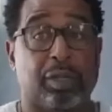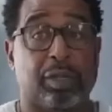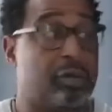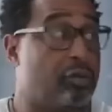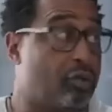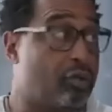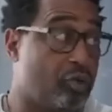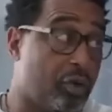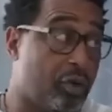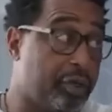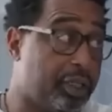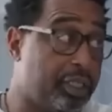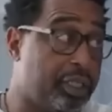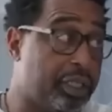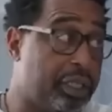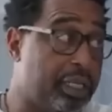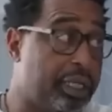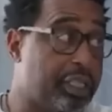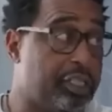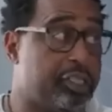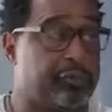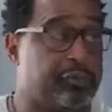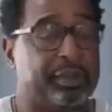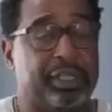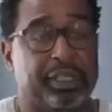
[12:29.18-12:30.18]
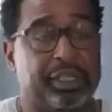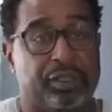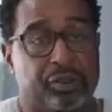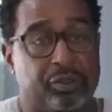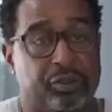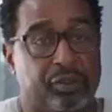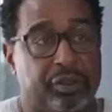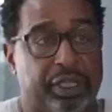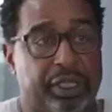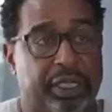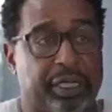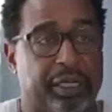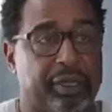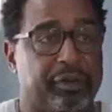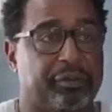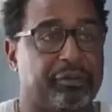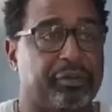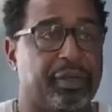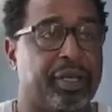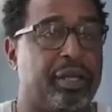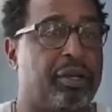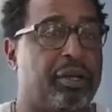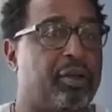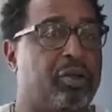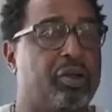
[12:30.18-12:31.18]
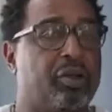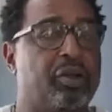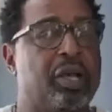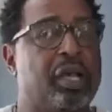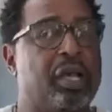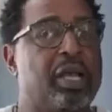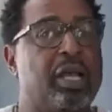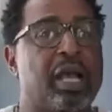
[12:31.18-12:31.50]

I was working at ESPN doing NFL.